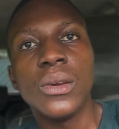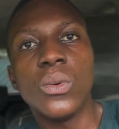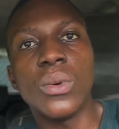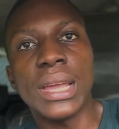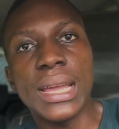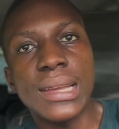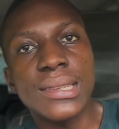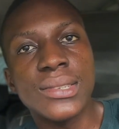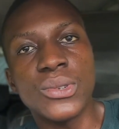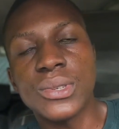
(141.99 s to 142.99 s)

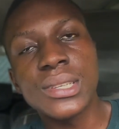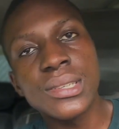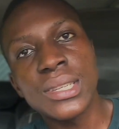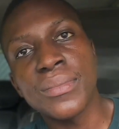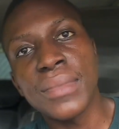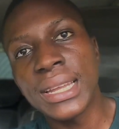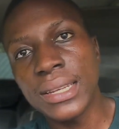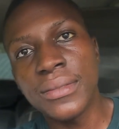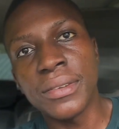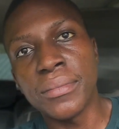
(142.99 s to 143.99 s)
whereas your system might
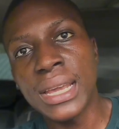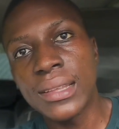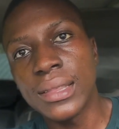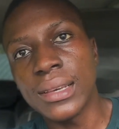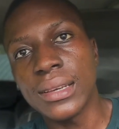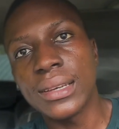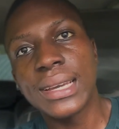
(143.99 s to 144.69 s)
even make the